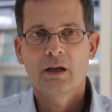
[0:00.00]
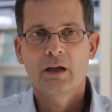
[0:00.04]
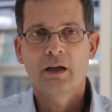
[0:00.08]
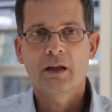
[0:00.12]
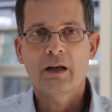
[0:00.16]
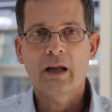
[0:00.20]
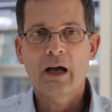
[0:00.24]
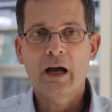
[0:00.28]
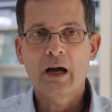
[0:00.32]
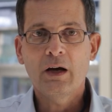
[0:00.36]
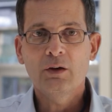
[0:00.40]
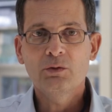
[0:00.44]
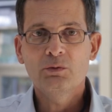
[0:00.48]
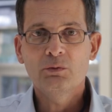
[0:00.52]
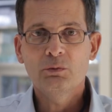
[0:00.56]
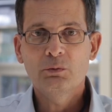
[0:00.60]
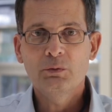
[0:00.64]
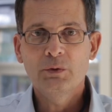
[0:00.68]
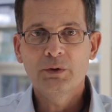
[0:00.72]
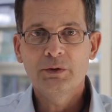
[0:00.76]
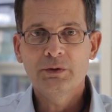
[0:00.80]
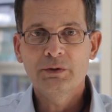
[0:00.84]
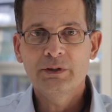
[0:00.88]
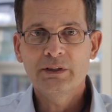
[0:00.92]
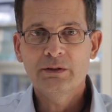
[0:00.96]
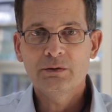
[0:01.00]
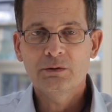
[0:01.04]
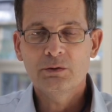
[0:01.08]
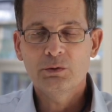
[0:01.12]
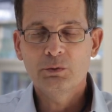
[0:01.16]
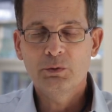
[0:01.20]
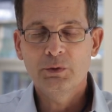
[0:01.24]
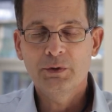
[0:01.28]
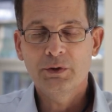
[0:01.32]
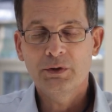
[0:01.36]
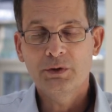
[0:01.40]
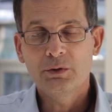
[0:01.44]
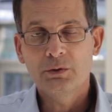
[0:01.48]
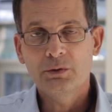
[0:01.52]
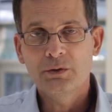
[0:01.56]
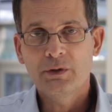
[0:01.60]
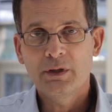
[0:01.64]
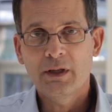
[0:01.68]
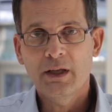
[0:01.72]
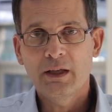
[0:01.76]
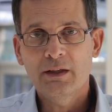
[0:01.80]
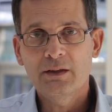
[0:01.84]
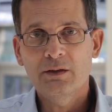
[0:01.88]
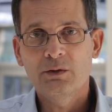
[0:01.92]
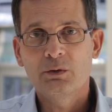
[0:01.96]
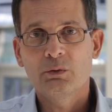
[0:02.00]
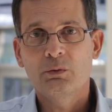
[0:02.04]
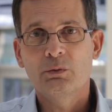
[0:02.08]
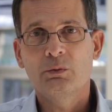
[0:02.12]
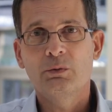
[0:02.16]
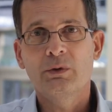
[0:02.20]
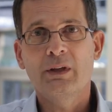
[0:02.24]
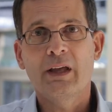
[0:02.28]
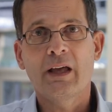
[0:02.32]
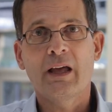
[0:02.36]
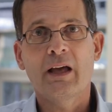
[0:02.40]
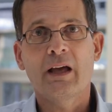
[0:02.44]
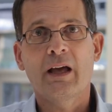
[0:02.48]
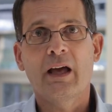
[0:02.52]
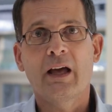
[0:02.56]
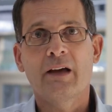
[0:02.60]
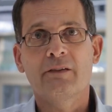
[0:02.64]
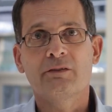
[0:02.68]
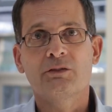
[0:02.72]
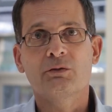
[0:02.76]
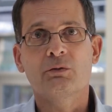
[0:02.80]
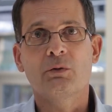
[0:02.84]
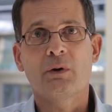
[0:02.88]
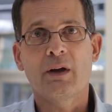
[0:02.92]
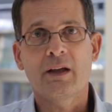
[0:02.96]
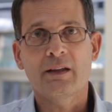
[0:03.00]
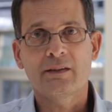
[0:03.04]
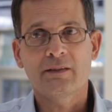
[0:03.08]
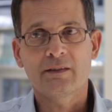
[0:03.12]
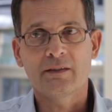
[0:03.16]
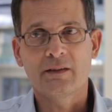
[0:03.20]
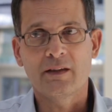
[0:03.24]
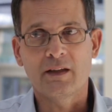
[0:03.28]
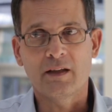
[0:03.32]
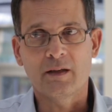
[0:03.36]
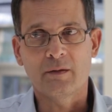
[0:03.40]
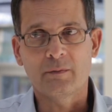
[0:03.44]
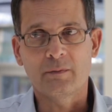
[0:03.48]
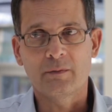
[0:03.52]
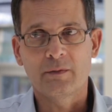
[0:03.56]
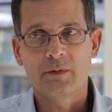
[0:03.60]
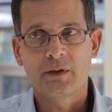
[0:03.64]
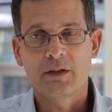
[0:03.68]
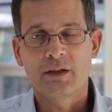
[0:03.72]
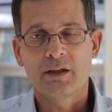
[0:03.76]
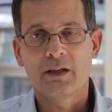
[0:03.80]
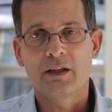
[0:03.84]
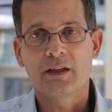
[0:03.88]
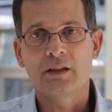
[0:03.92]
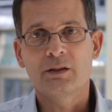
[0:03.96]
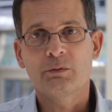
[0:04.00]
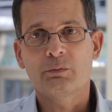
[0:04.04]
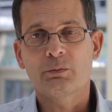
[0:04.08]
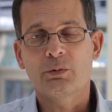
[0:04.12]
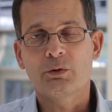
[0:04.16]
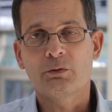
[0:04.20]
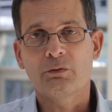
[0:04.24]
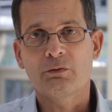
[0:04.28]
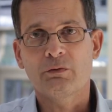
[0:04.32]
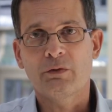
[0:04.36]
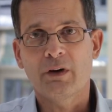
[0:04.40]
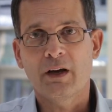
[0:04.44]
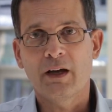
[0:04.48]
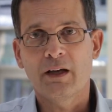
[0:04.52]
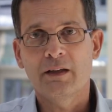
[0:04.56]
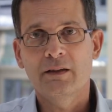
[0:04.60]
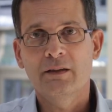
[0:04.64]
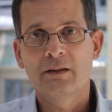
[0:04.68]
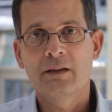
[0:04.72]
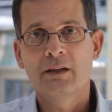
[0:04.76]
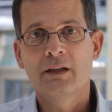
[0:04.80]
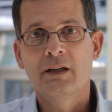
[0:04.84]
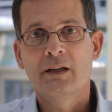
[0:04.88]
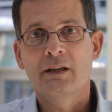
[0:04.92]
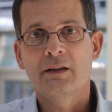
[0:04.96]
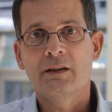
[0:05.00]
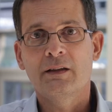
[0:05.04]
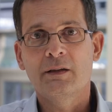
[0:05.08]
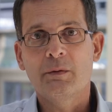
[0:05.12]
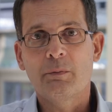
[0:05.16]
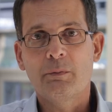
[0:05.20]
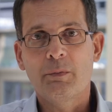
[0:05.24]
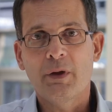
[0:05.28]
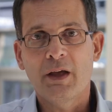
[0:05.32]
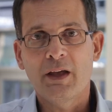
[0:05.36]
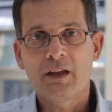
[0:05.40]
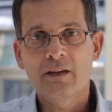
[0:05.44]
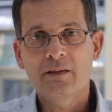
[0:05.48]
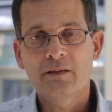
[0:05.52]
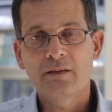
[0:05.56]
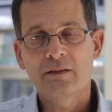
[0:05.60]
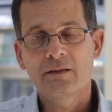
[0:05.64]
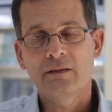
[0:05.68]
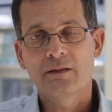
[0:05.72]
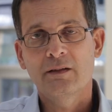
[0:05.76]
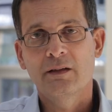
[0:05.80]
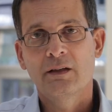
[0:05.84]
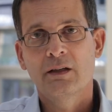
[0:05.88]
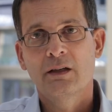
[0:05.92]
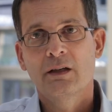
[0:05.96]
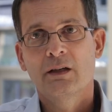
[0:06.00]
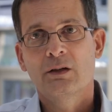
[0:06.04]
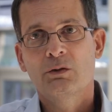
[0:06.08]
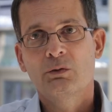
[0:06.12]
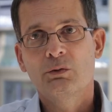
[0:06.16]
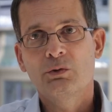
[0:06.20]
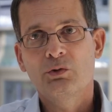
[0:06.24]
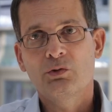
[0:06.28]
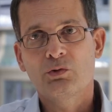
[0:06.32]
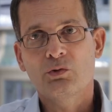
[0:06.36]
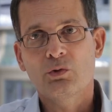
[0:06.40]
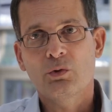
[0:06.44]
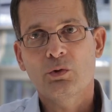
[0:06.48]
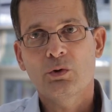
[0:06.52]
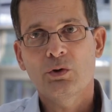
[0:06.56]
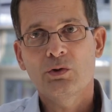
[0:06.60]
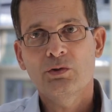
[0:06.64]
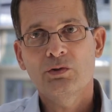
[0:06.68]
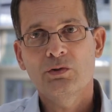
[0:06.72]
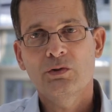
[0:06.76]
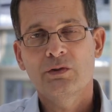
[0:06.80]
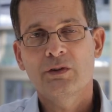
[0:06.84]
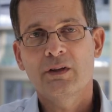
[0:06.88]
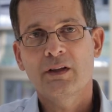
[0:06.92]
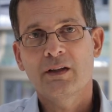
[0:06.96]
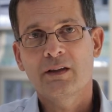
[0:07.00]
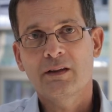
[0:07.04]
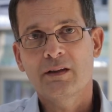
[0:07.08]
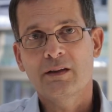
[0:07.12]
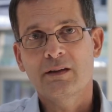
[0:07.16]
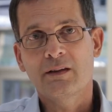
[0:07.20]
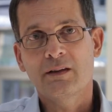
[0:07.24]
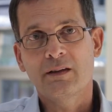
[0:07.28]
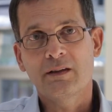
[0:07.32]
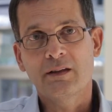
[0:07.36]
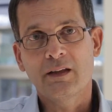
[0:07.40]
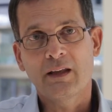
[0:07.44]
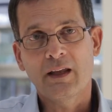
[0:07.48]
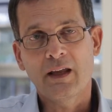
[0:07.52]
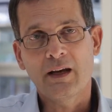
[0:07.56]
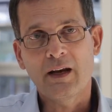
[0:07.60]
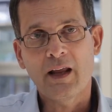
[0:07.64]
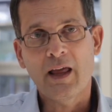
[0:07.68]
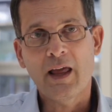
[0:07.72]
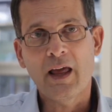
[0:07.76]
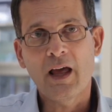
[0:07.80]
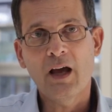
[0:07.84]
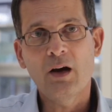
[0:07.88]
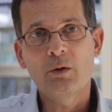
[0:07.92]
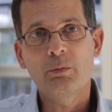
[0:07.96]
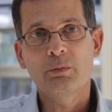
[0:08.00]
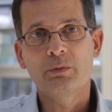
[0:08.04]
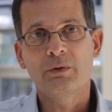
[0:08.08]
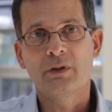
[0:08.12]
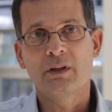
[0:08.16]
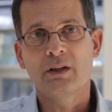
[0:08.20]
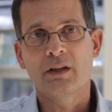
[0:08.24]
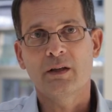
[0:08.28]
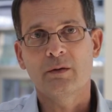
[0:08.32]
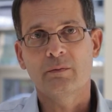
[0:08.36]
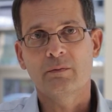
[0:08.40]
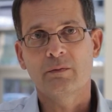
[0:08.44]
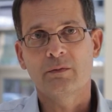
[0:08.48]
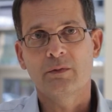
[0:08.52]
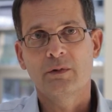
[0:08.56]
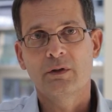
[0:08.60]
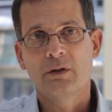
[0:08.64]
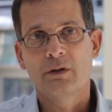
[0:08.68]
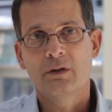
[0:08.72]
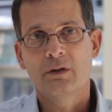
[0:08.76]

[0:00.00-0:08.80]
And how do we do, we do that? We ha have to ask them and provide the best resource that can help them